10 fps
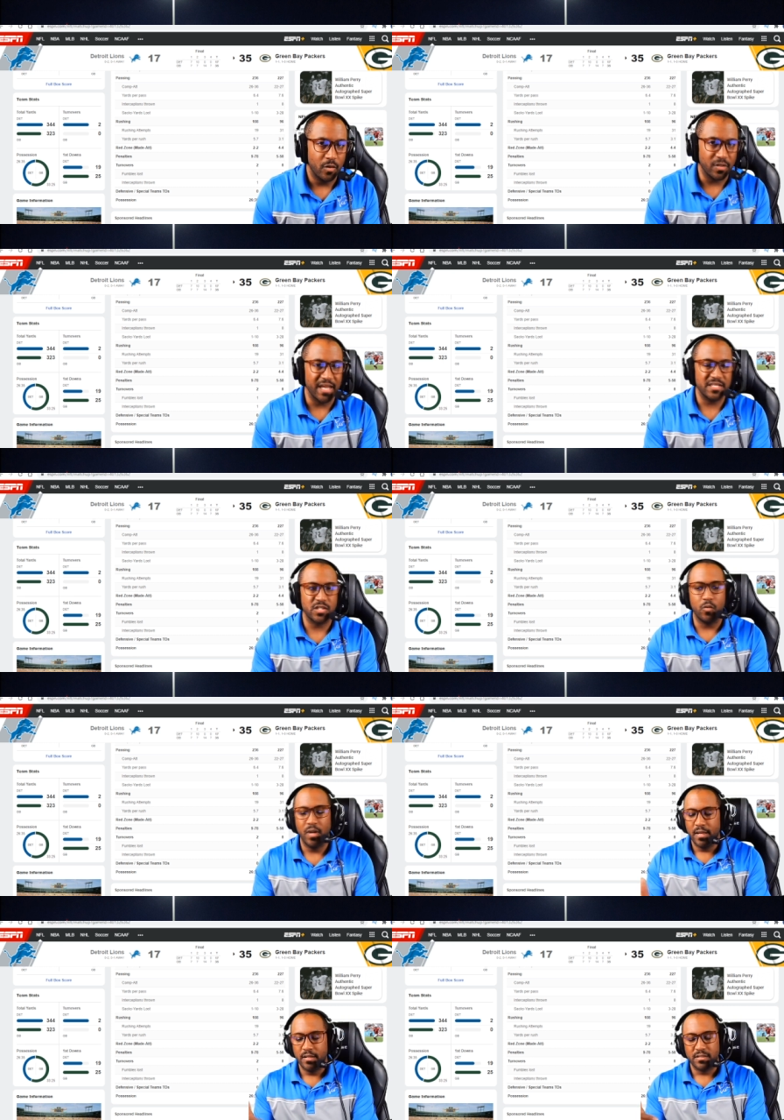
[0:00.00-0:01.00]
Okay,
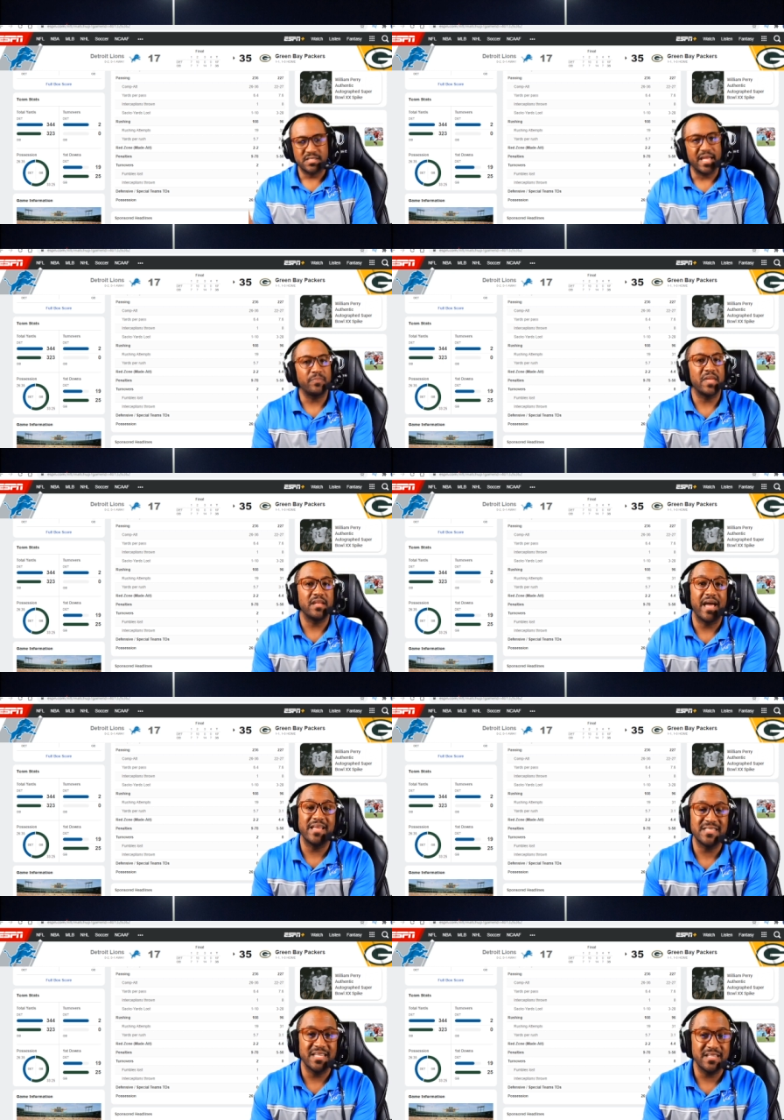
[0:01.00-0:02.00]
so stop that
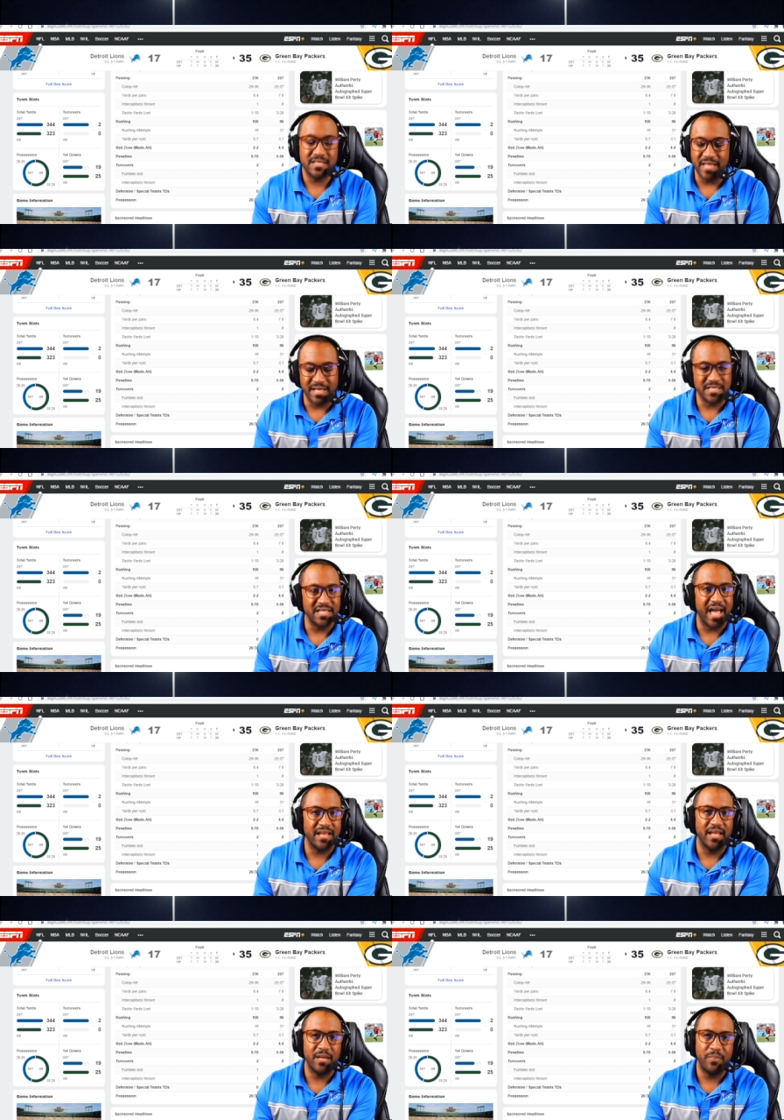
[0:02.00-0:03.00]
nonsense. That is
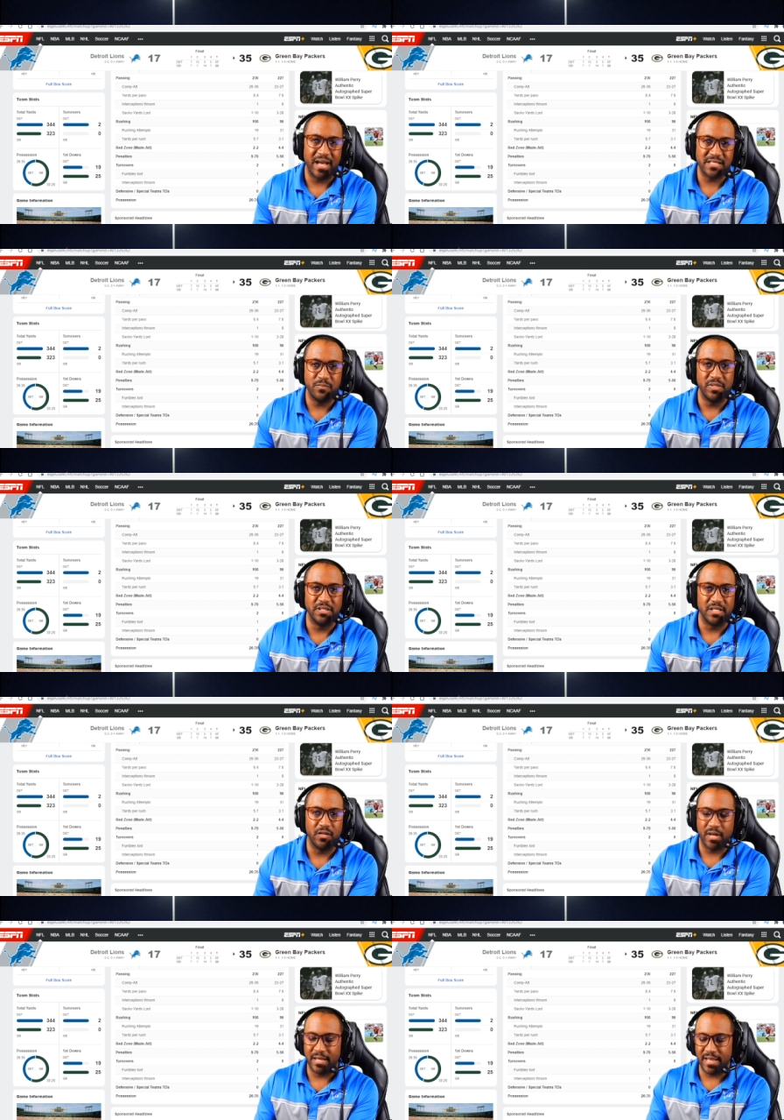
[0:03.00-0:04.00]
not a
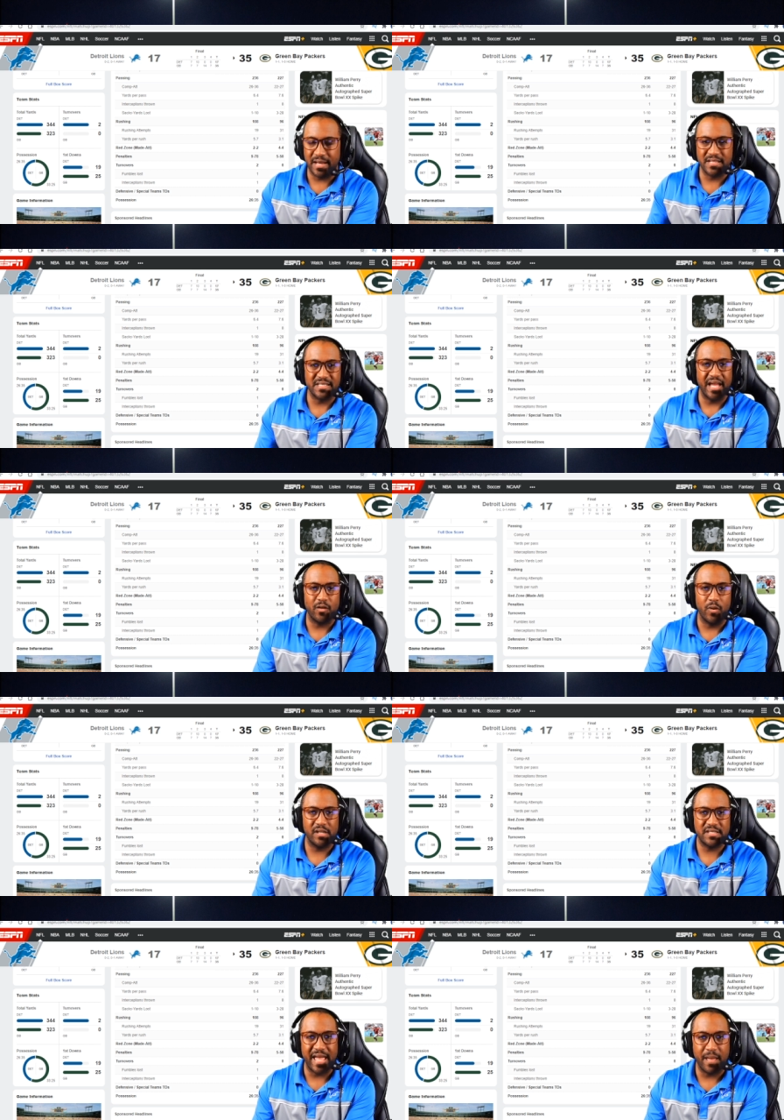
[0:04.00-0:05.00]
possibility. Okay, that is not
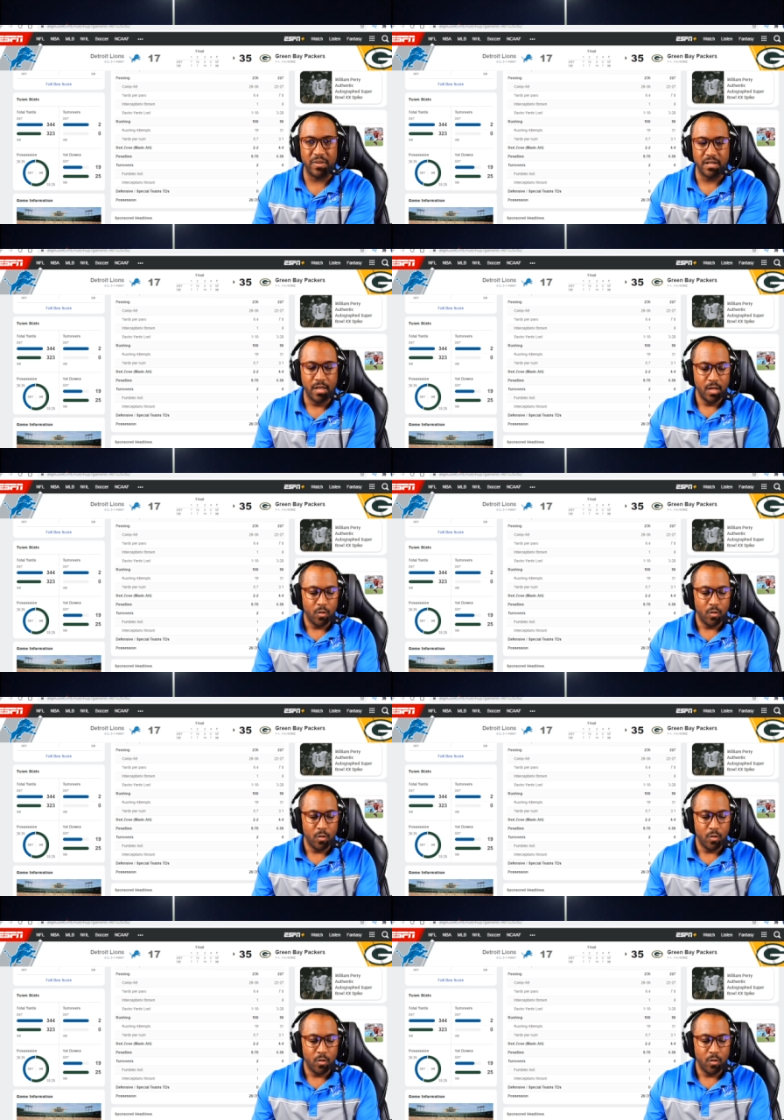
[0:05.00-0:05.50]
going to happen.